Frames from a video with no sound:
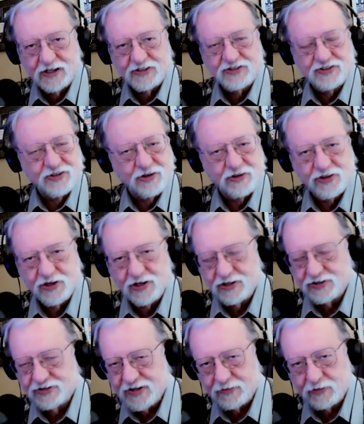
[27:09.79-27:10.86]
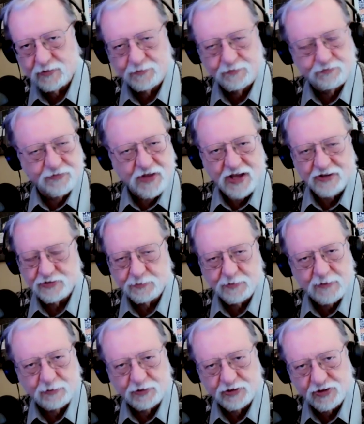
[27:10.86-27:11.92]
It's still there. Several thousand
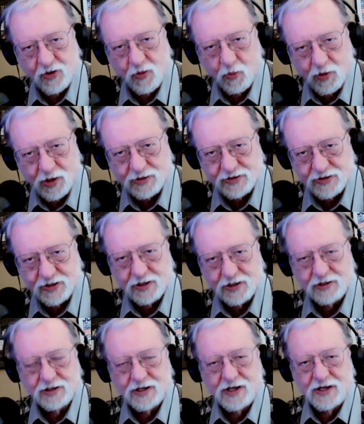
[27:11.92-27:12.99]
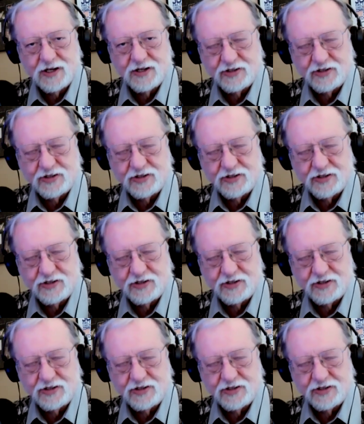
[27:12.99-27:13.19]
people still work there.